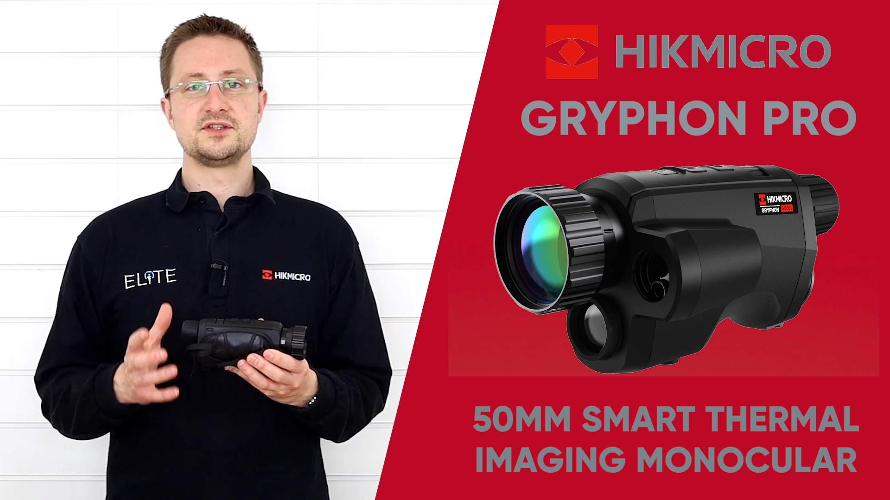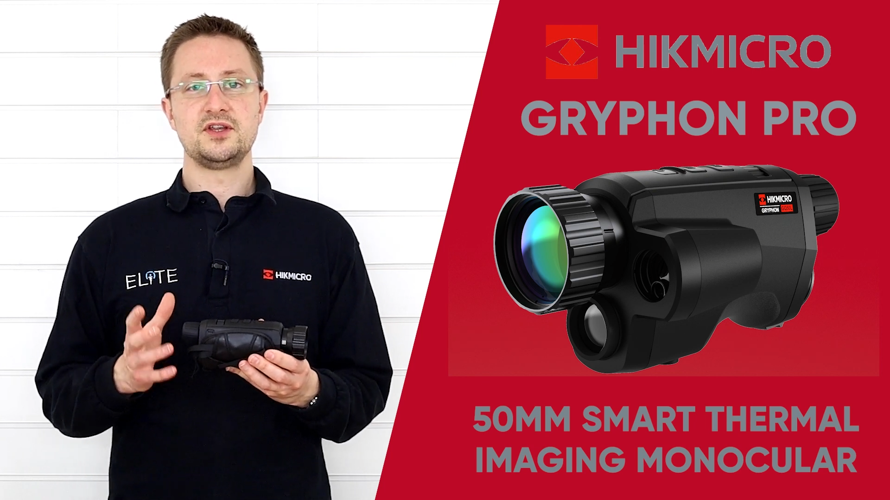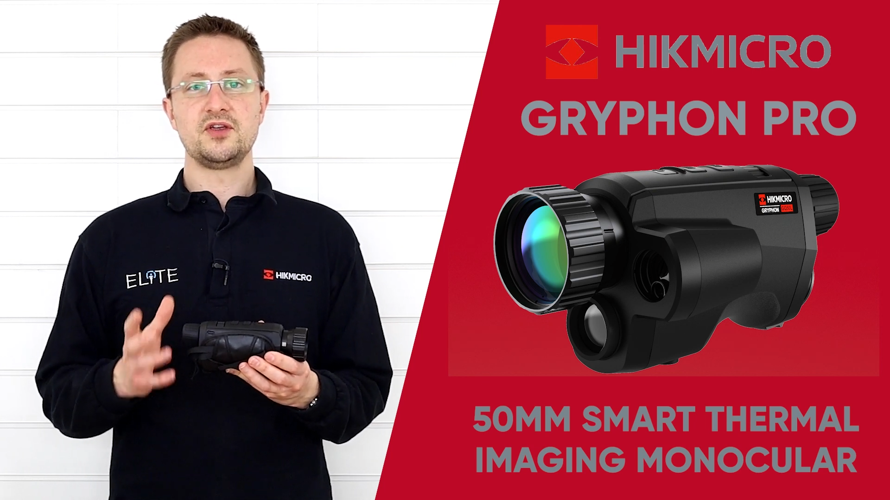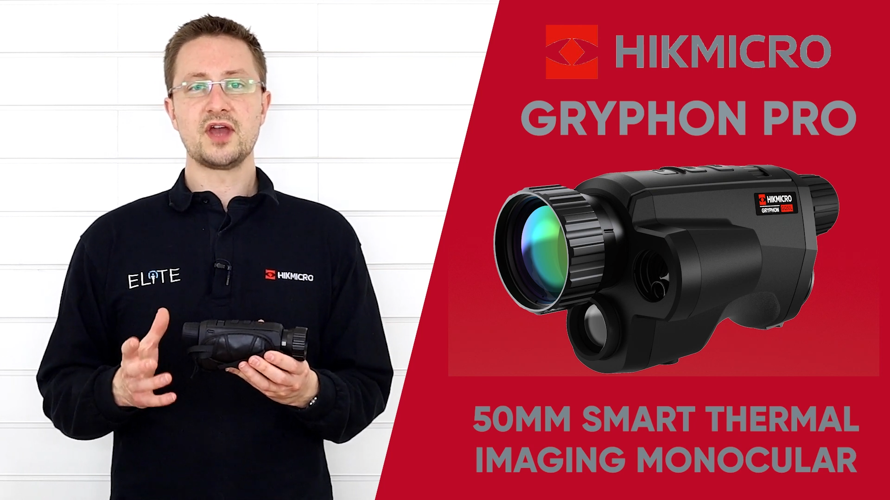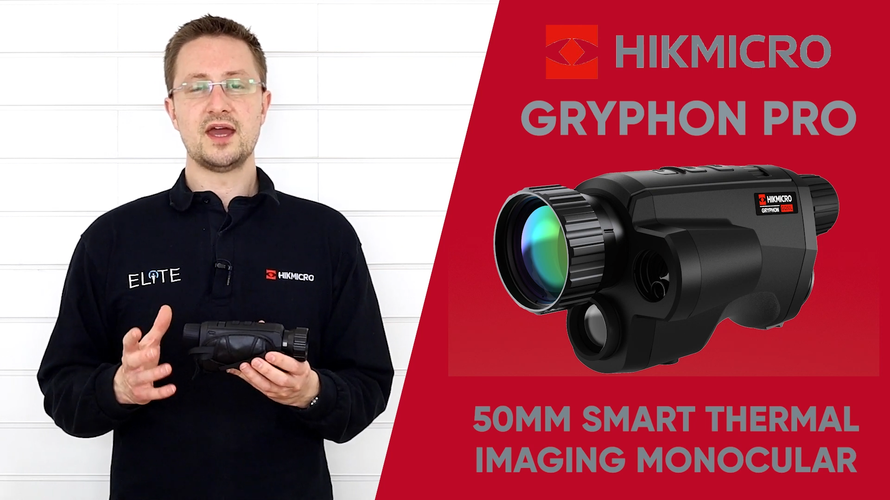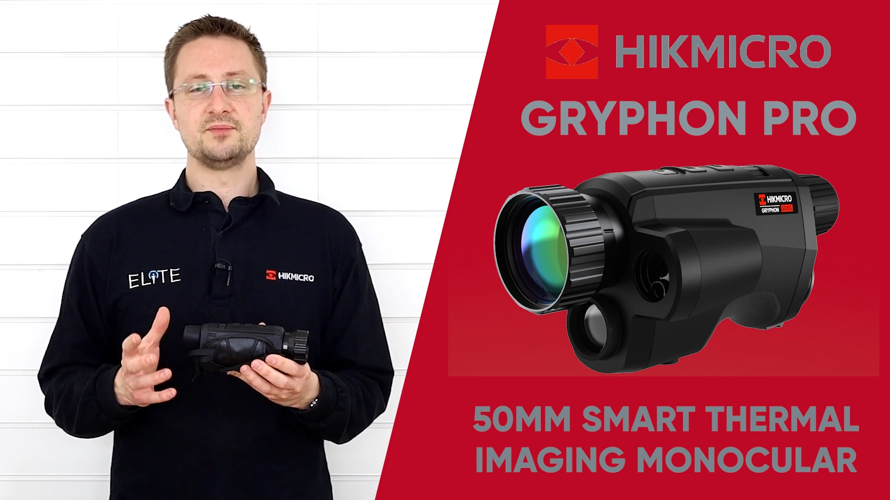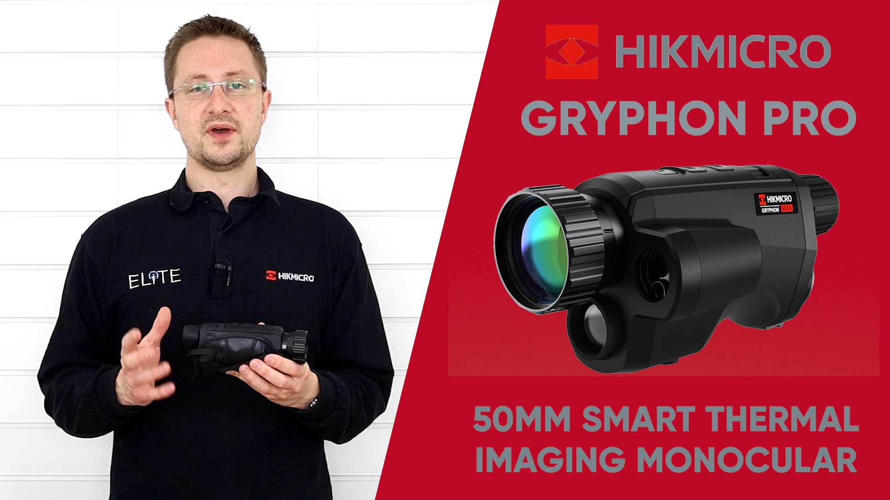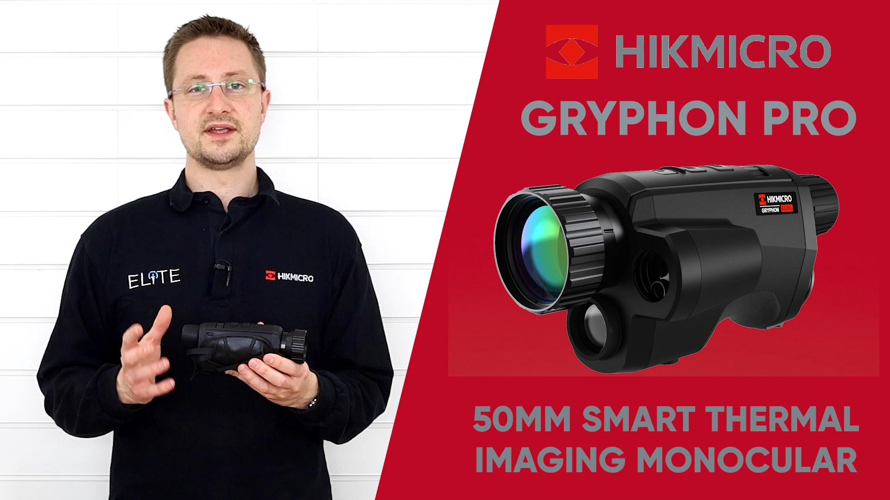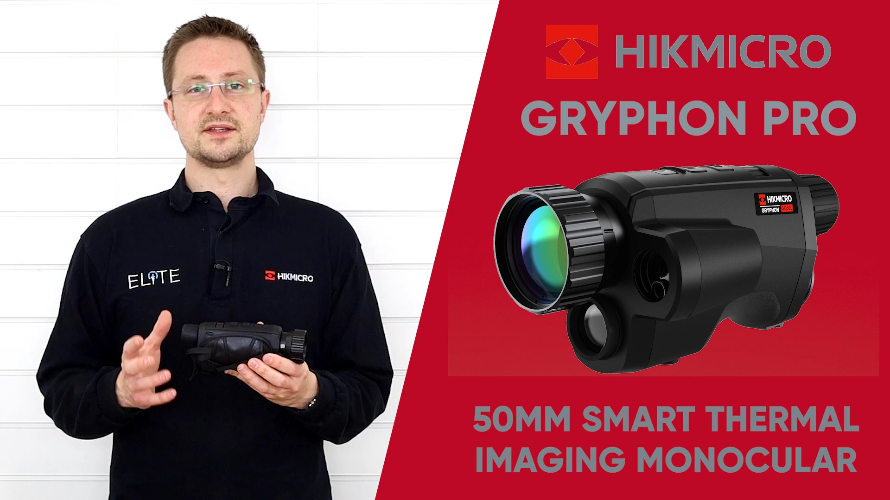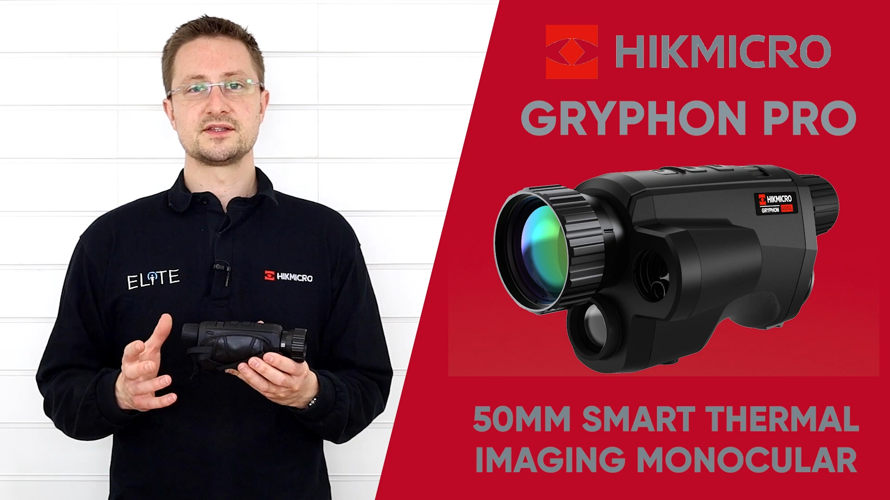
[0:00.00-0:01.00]

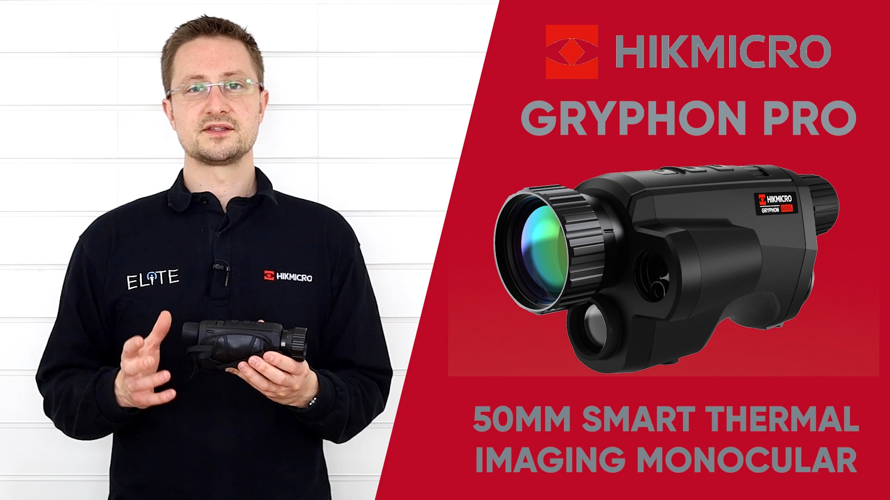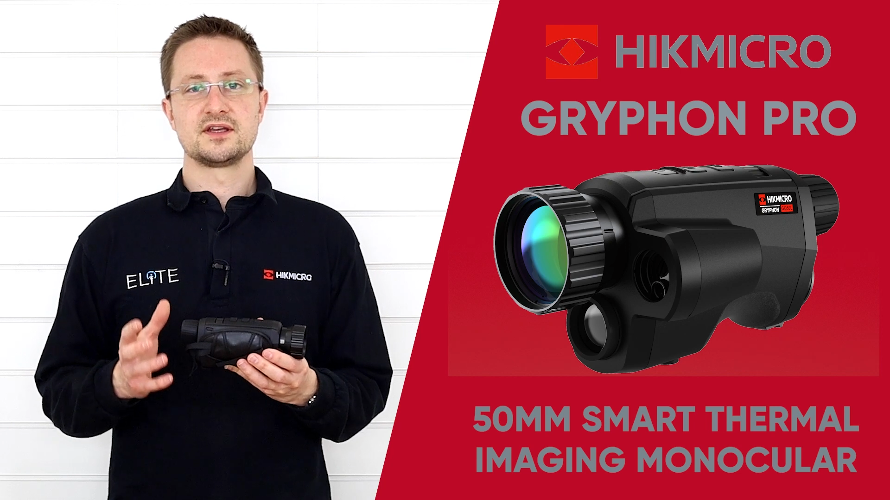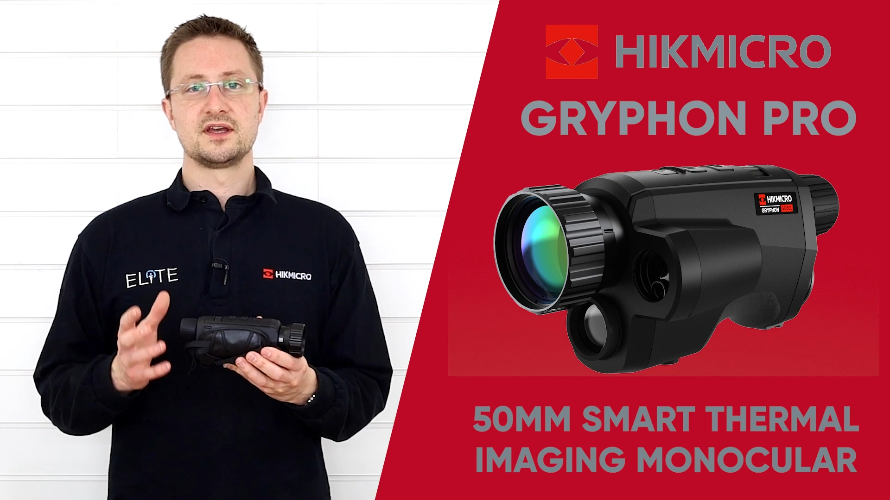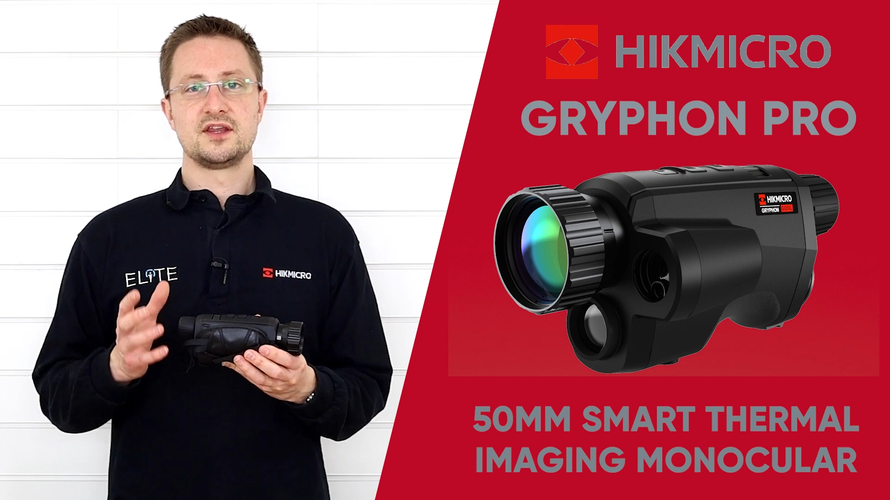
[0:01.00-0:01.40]
UK-based